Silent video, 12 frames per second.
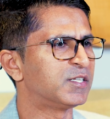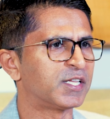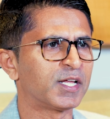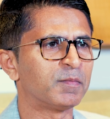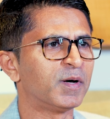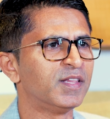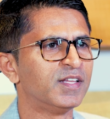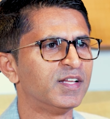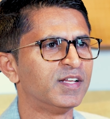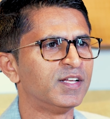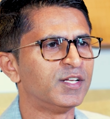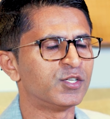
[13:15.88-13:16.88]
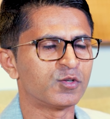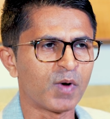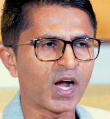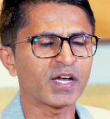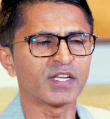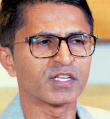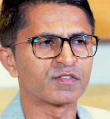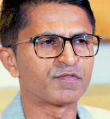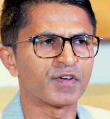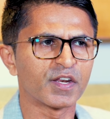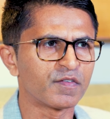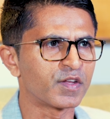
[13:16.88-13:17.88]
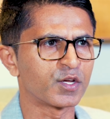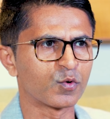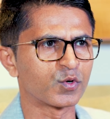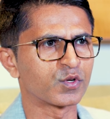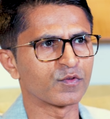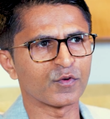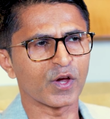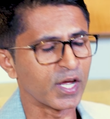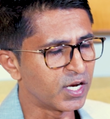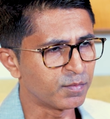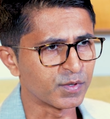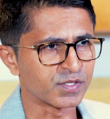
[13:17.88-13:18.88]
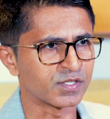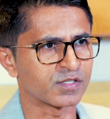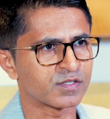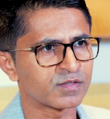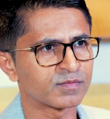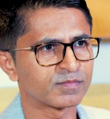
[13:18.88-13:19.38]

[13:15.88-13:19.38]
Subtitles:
dhanda band. So marketing is very, very crucial for any business.